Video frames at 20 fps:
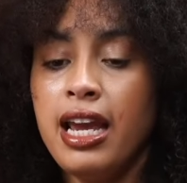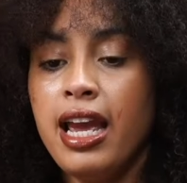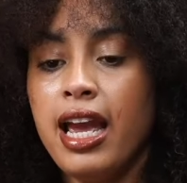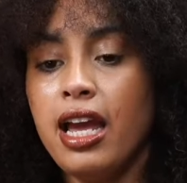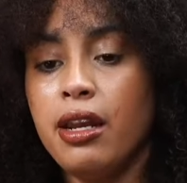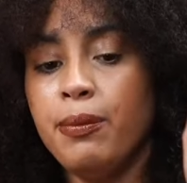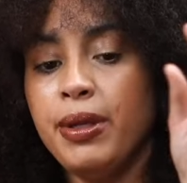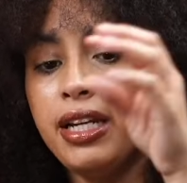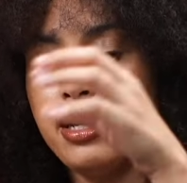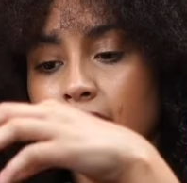
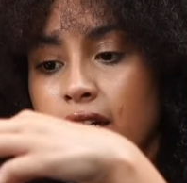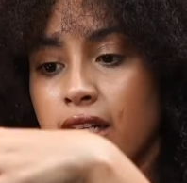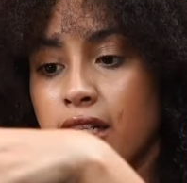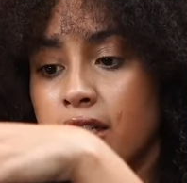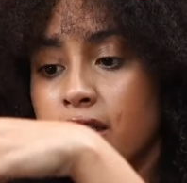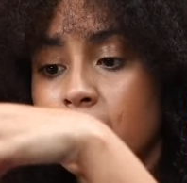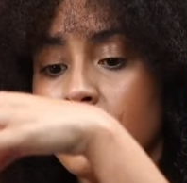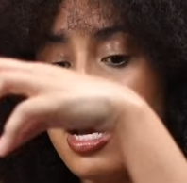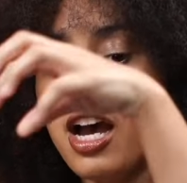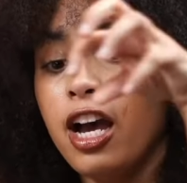And
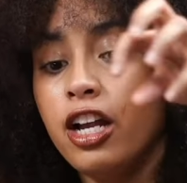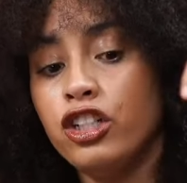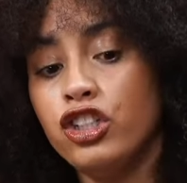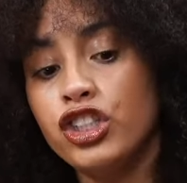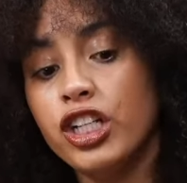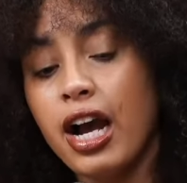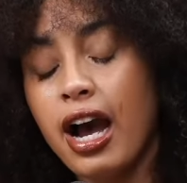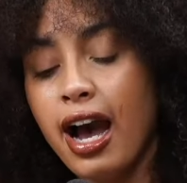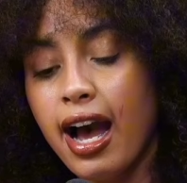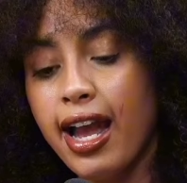because a
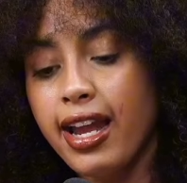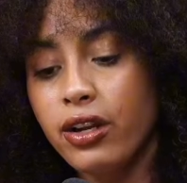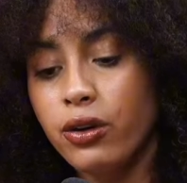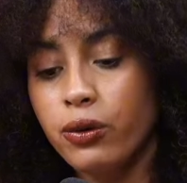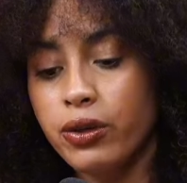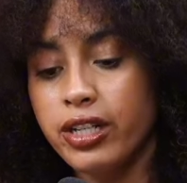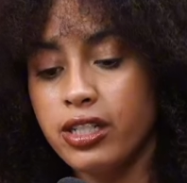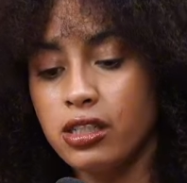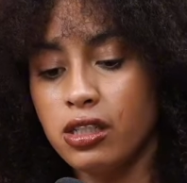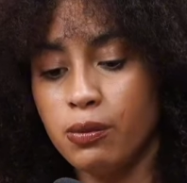
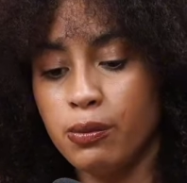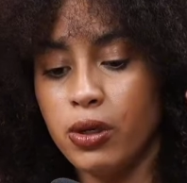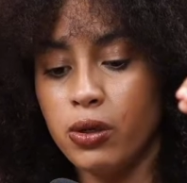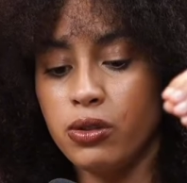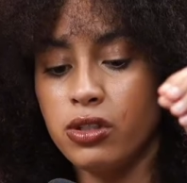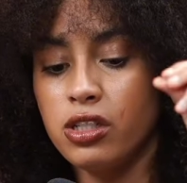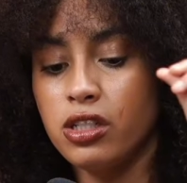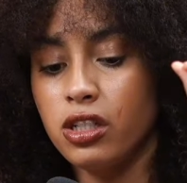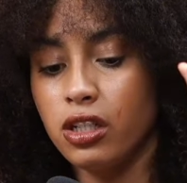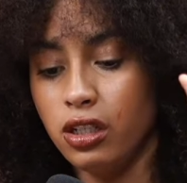child is
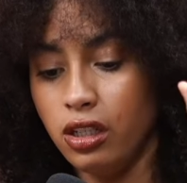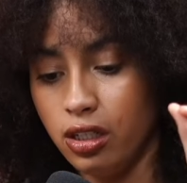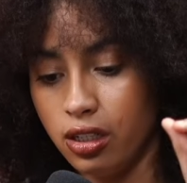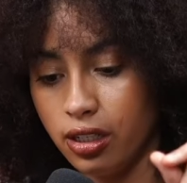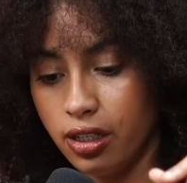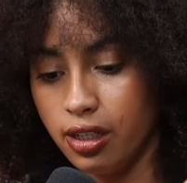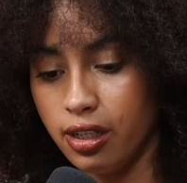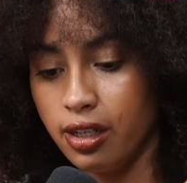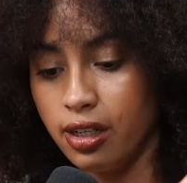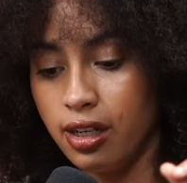supposed to
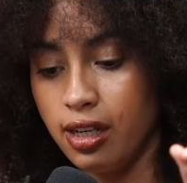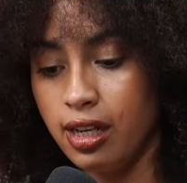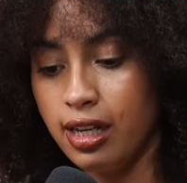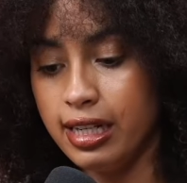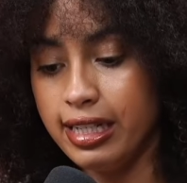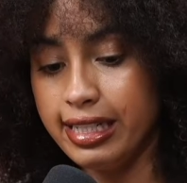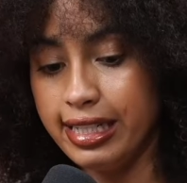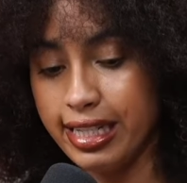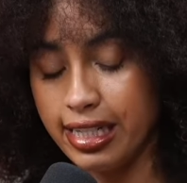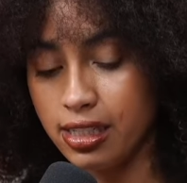learn
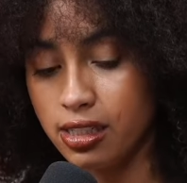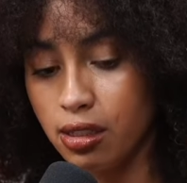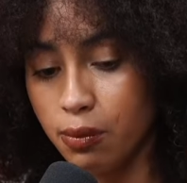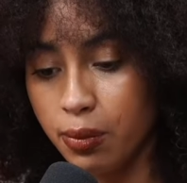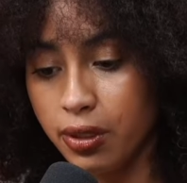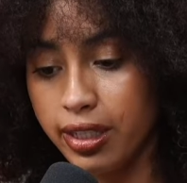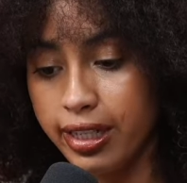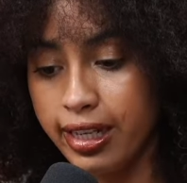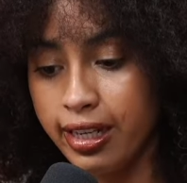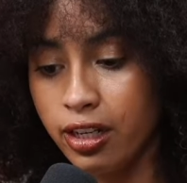
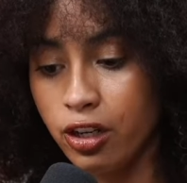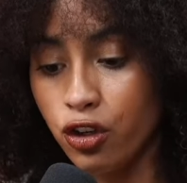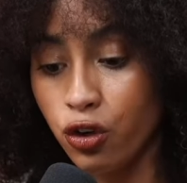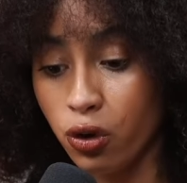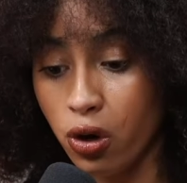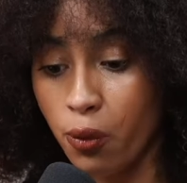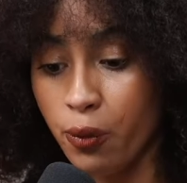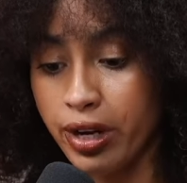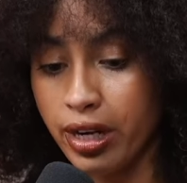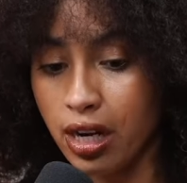discipline
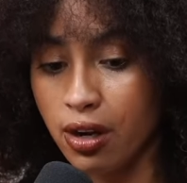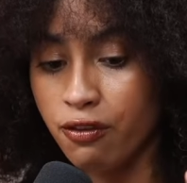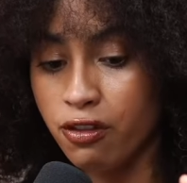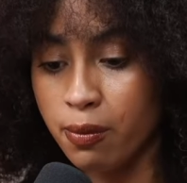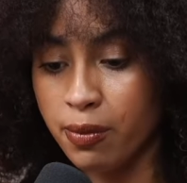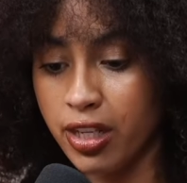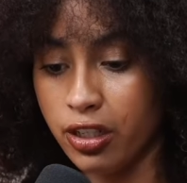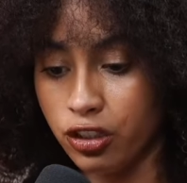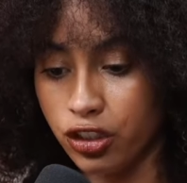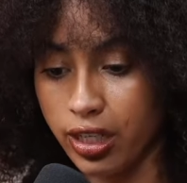growing up from
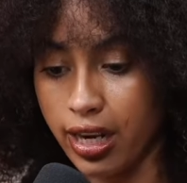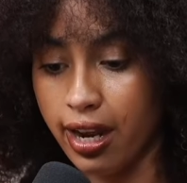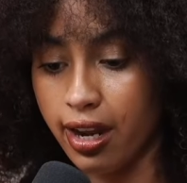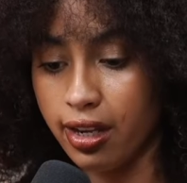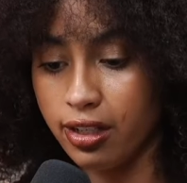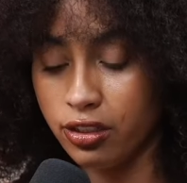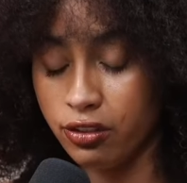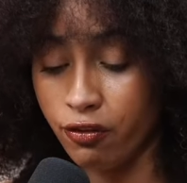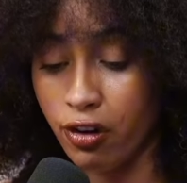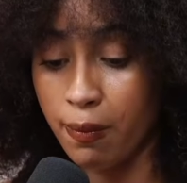their child
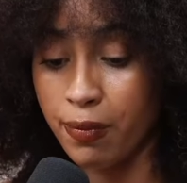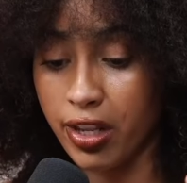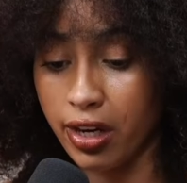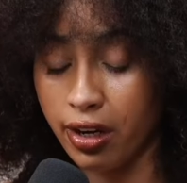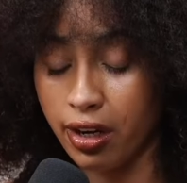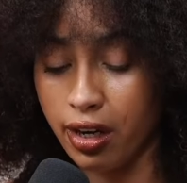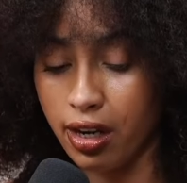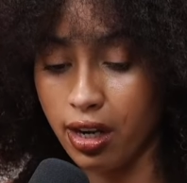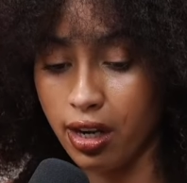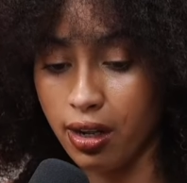from
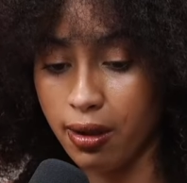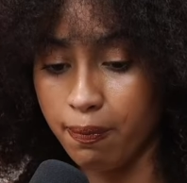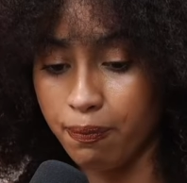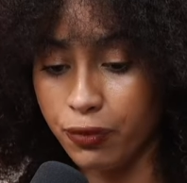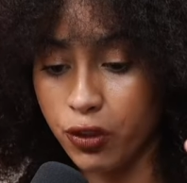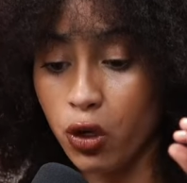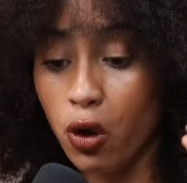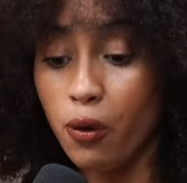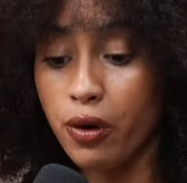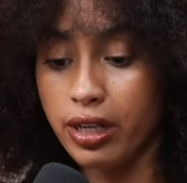their um,
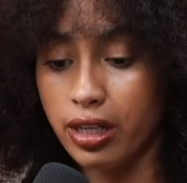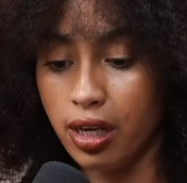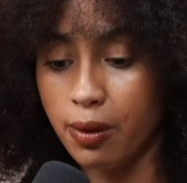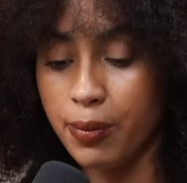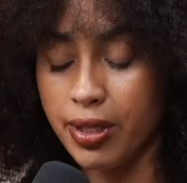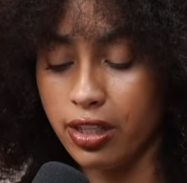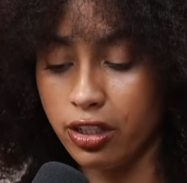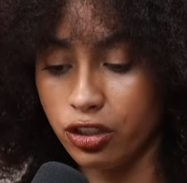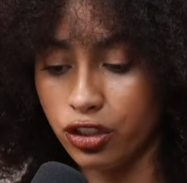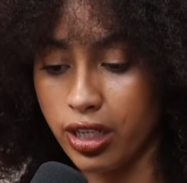growing up
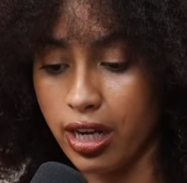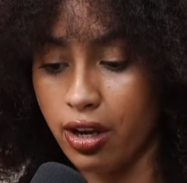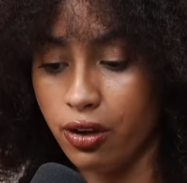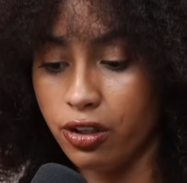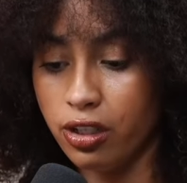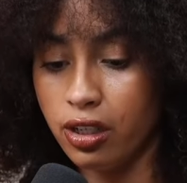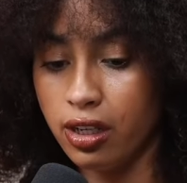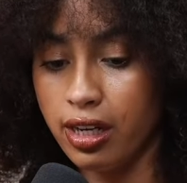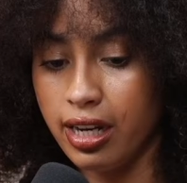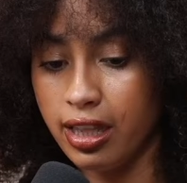in their
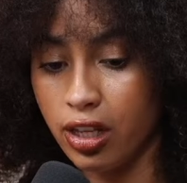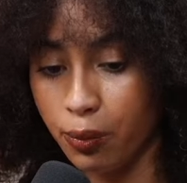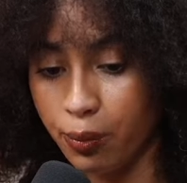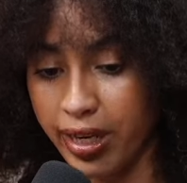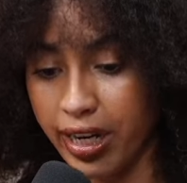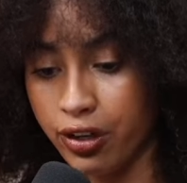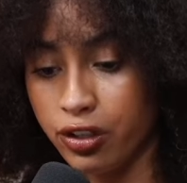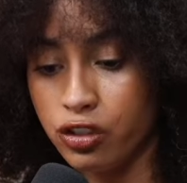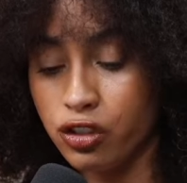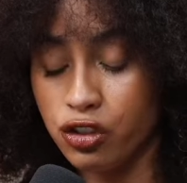childhood, and their
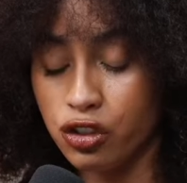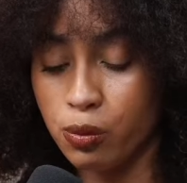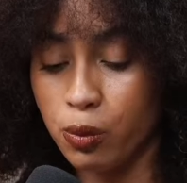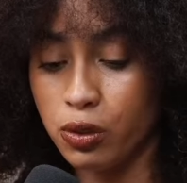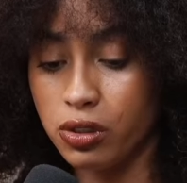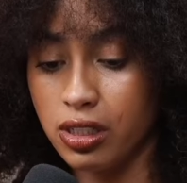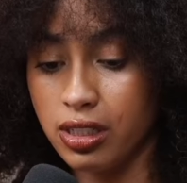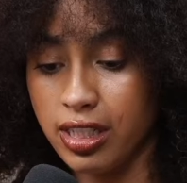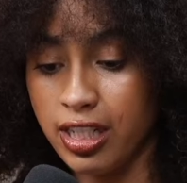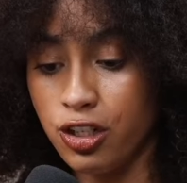parents are
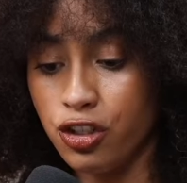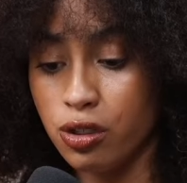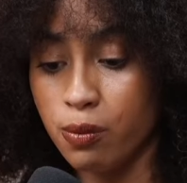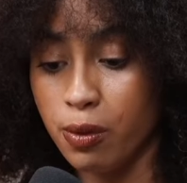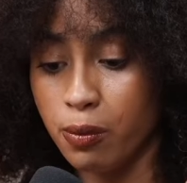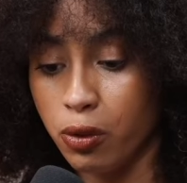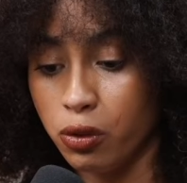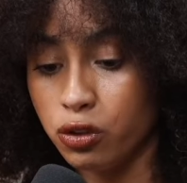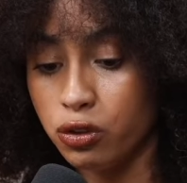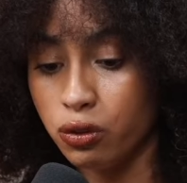supposed to teach them
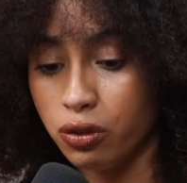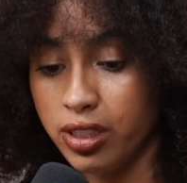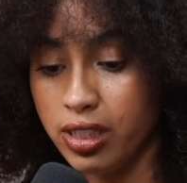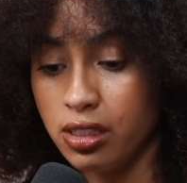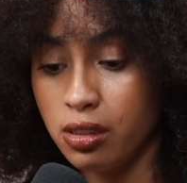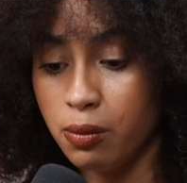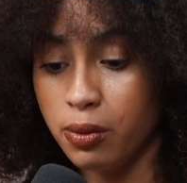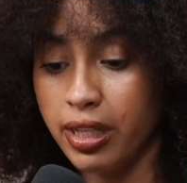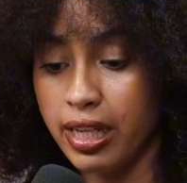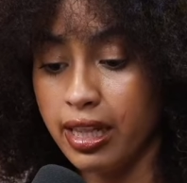emotional
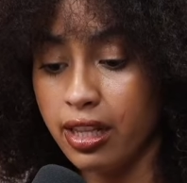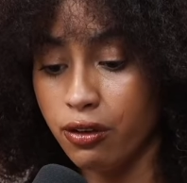discipline.